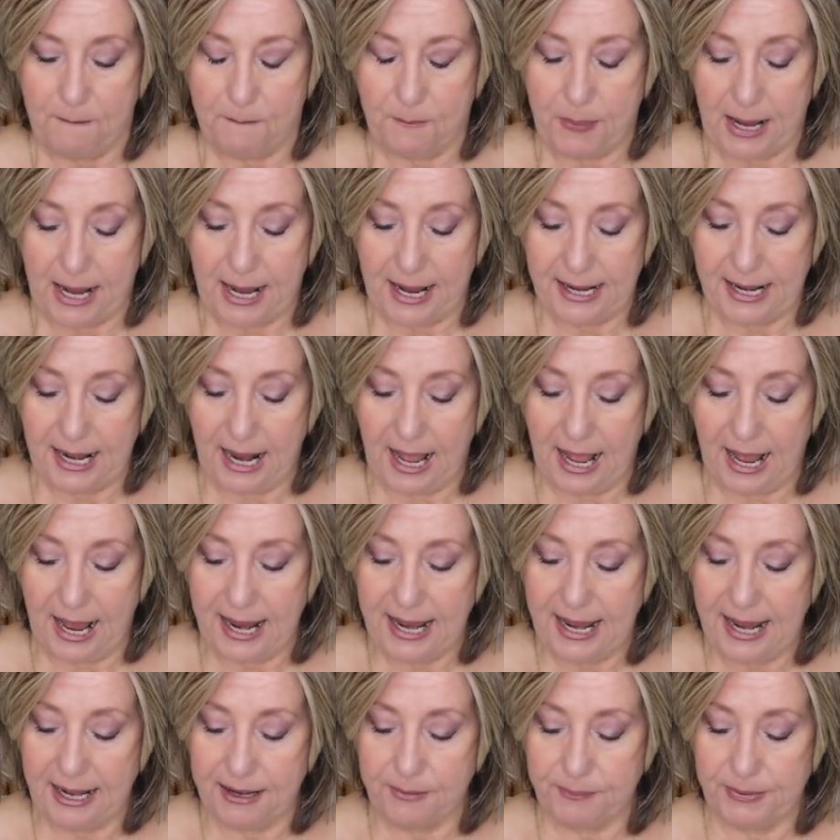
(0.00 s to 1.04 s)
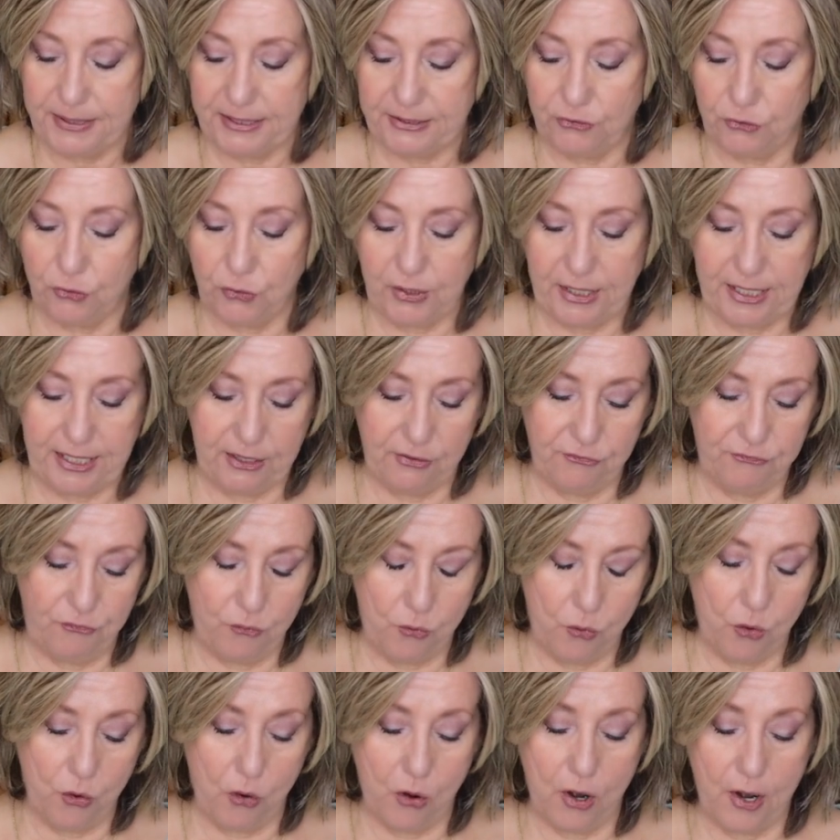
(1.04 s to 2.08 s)
but I had been looking
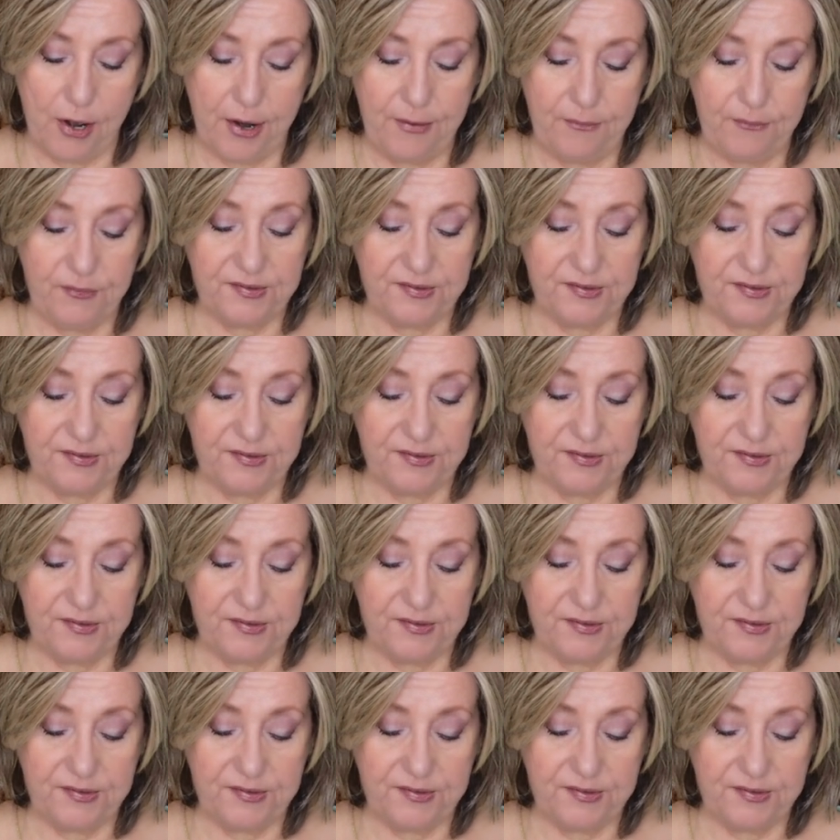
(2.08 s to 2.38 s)
for,